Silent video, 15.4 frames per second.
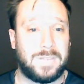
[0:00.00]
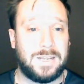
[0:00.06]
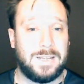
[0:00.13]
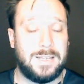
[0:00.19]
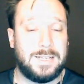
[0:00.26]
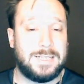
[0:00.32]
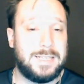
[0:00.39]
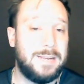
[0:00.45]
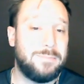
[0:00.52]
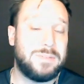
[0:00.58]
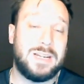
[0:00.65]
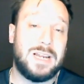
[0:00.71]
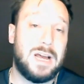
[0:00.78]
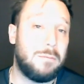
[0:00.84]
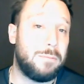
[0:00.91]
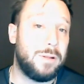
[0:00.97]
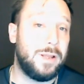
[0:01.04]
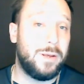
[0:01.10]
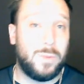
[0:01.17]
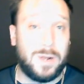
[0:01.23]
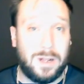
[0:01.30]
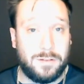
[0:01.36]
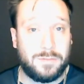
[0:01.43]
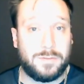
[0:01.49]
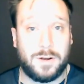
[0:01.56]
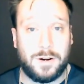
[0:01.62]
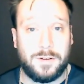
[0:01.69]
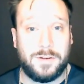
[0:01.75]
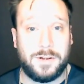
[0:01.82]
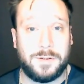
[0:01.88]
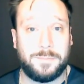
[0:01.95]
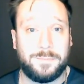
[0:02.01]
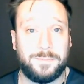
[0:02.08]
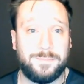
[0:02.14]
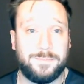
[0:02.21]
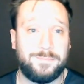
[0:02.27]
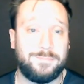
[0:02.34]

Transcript: the team did not play well in front of him.